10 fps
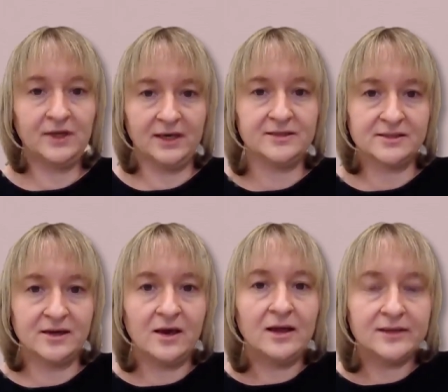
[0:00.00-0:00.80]

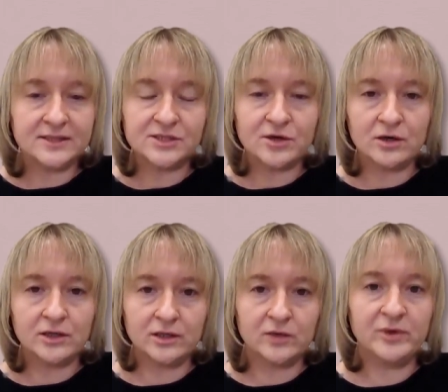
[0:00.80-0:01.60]
Yes. Let's talk a
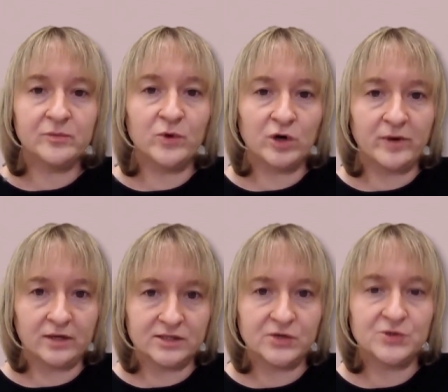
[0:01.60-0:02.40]
little bit more
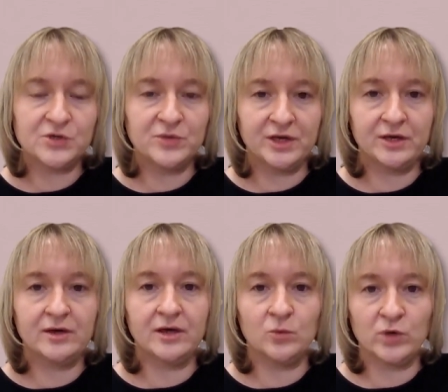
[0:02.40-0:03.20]
about social media
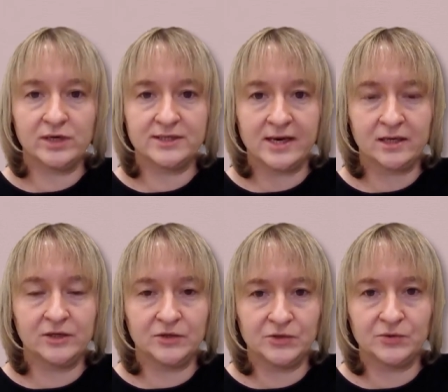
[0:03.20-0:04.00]
and what exactly
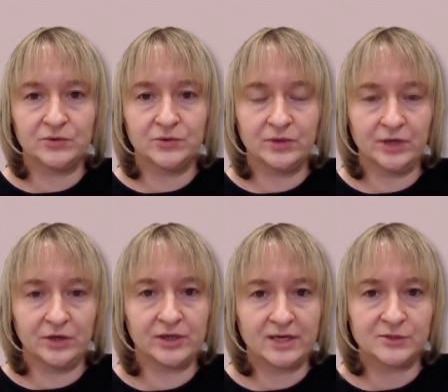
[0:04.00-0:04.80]
you do in your
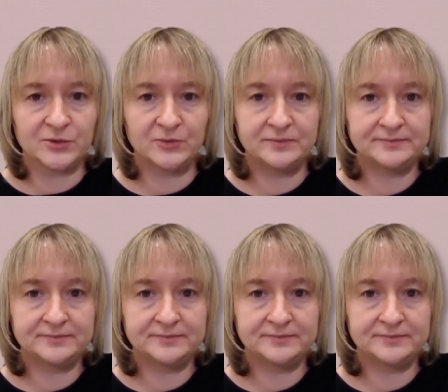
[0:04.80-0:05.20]
classroom.